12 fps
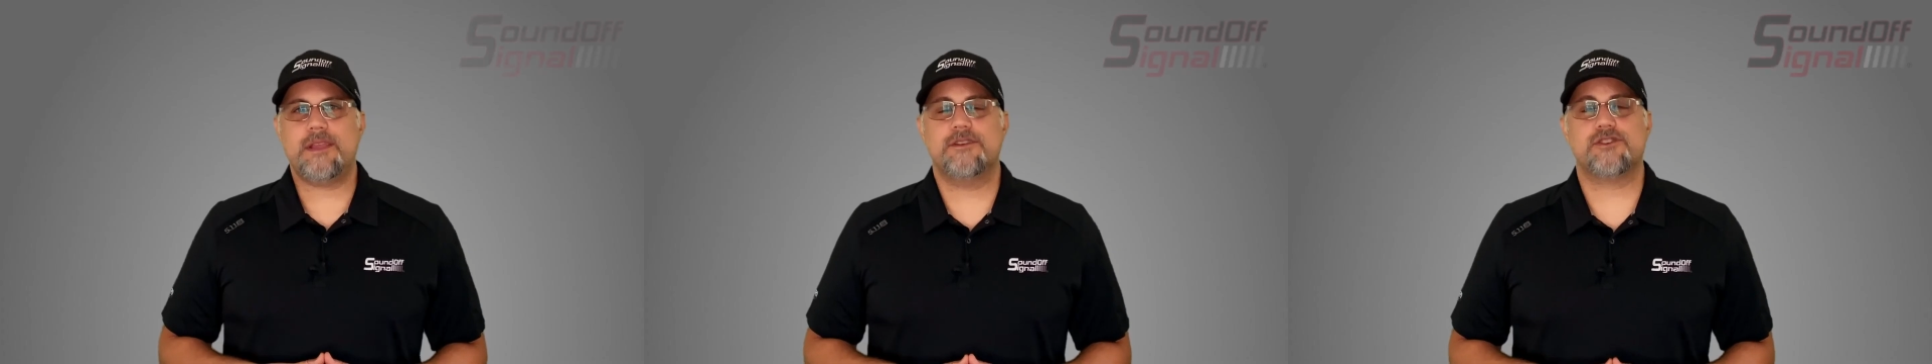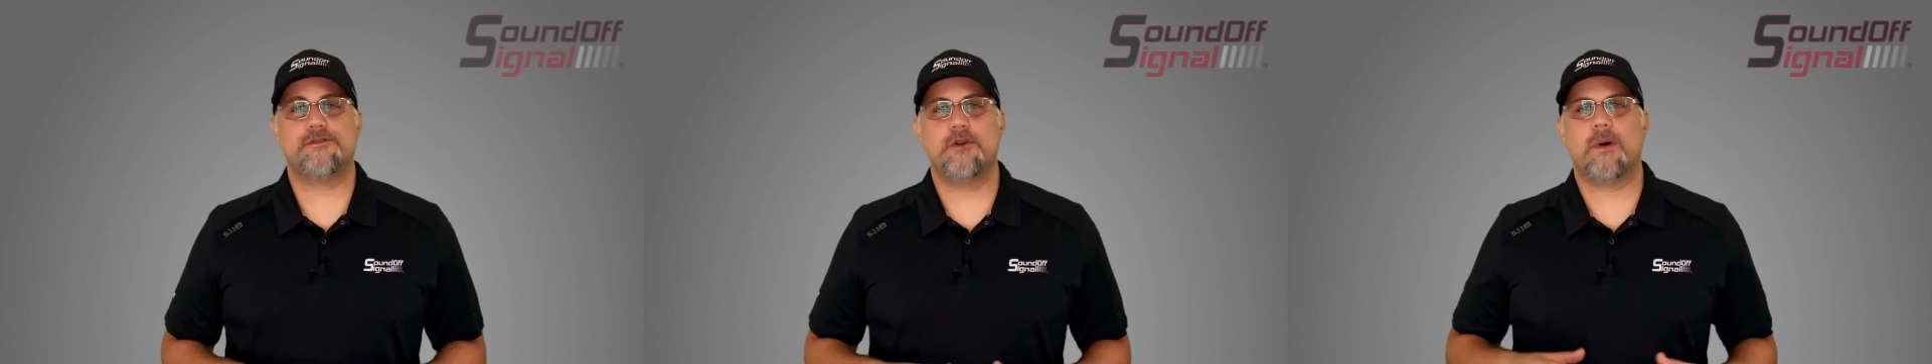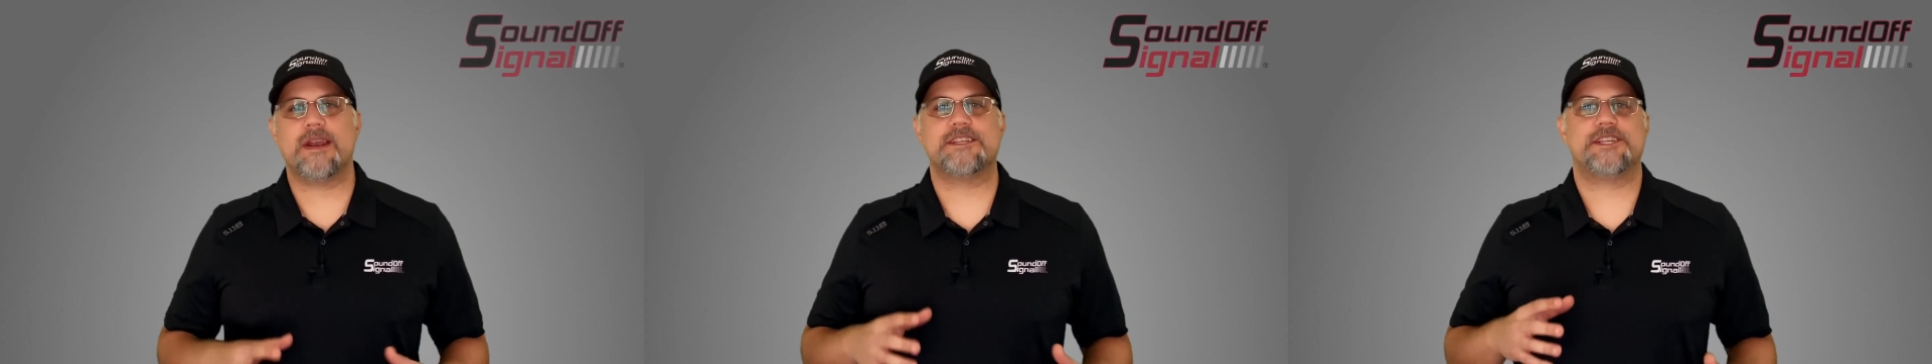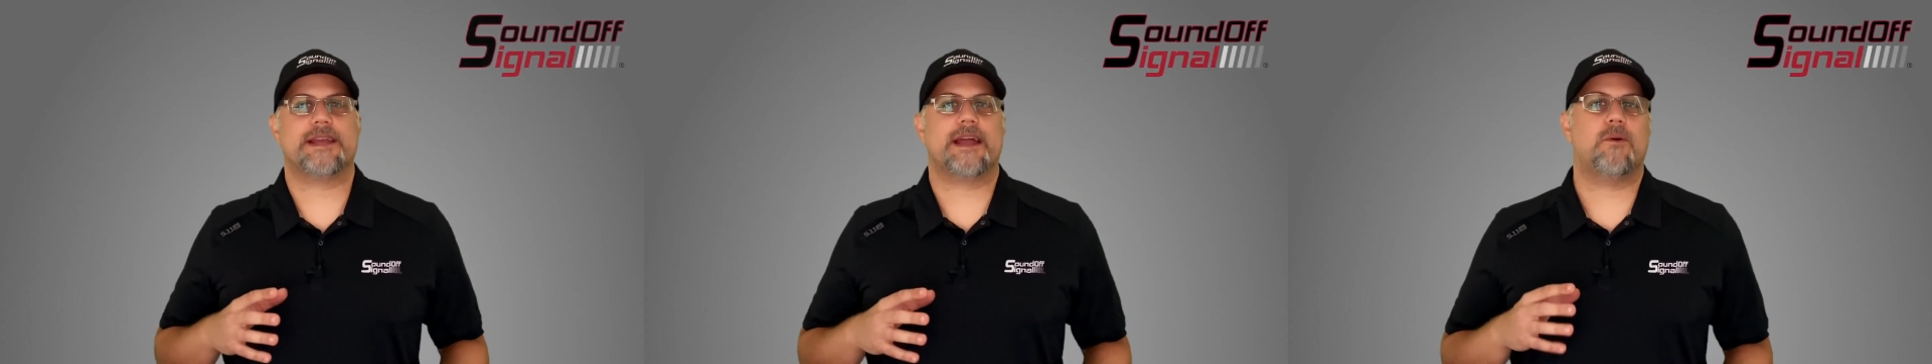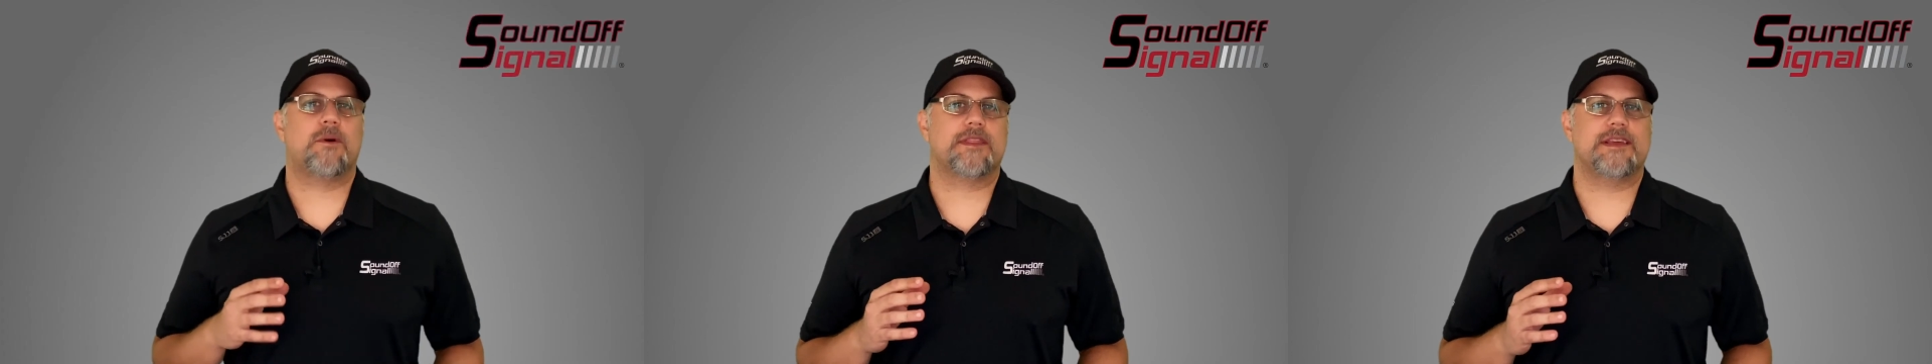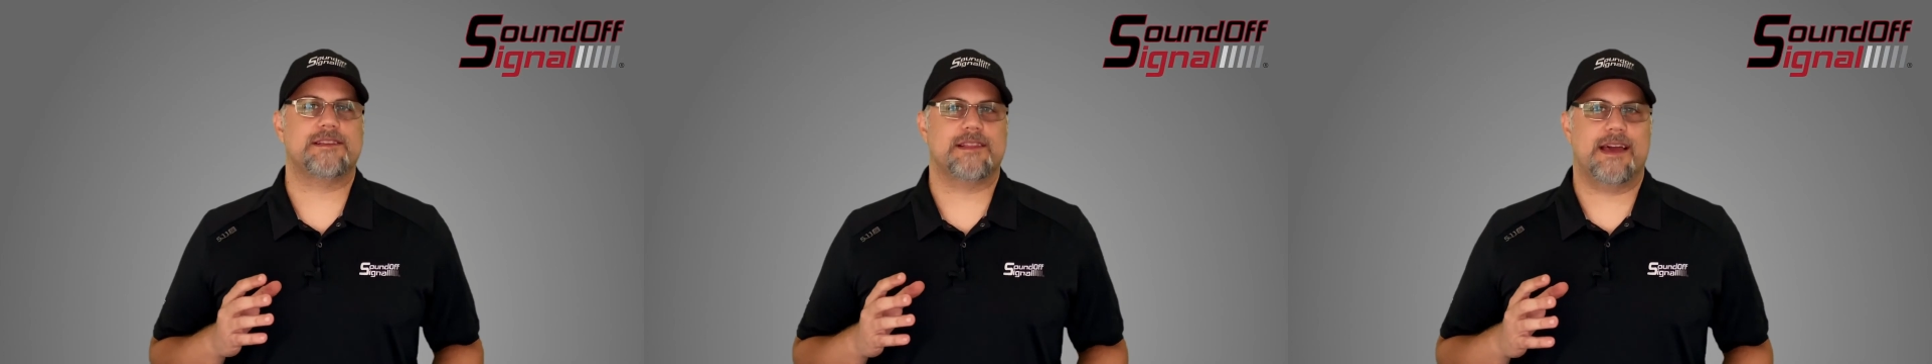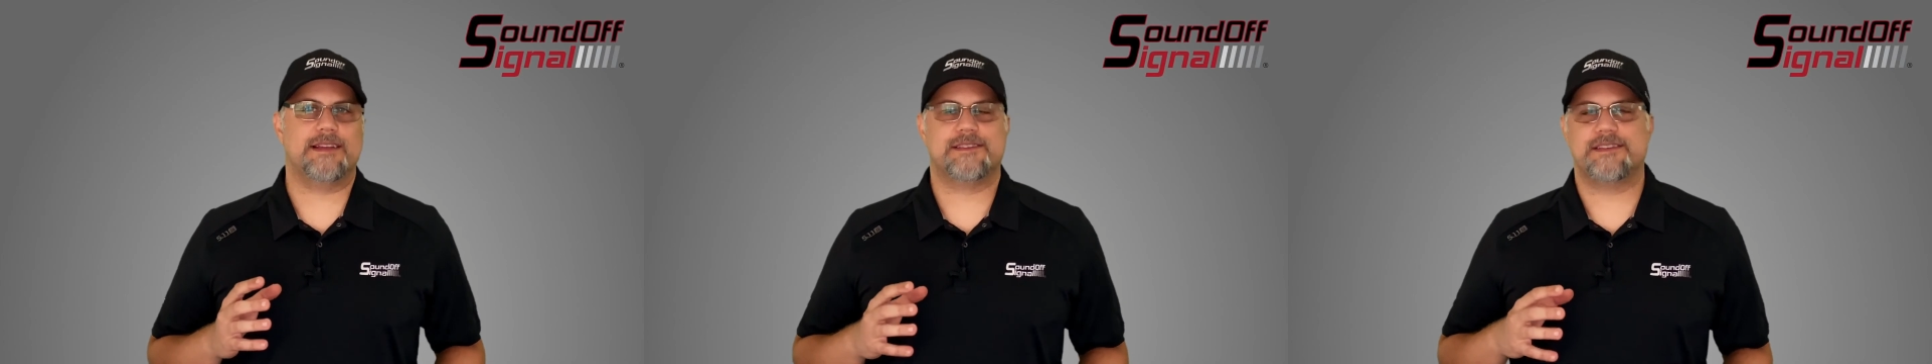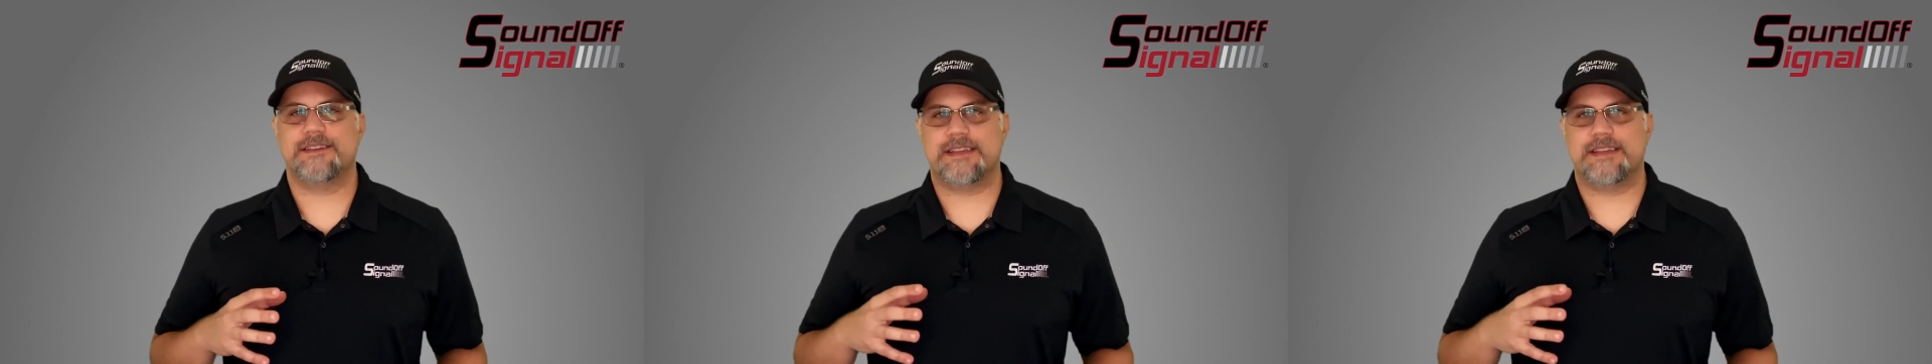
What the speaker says: So if you want to check out one of these lights, see a